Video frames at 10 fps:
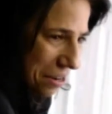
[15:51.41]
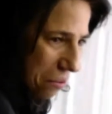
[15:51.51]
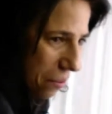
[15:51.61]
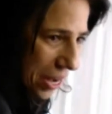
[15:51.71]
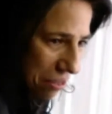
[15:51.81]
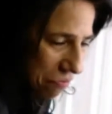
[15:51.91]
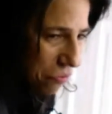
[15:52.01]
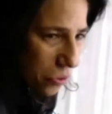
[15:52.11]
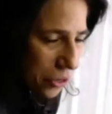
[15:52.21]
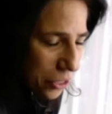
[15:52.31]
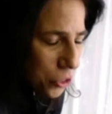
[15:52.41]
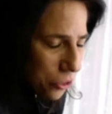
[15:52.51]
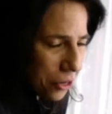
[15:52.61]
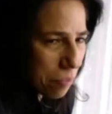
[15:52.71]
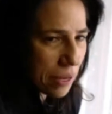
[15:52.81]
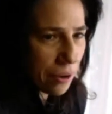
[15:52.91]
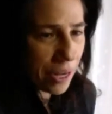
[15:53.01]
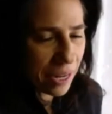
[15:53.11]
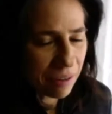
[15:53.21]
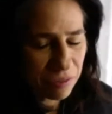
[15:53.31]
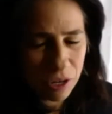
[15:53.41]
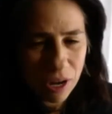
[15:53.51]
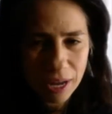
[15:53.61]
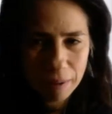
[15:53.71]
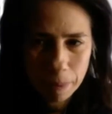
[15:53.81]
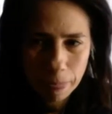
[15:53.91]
right, for a certain period of time,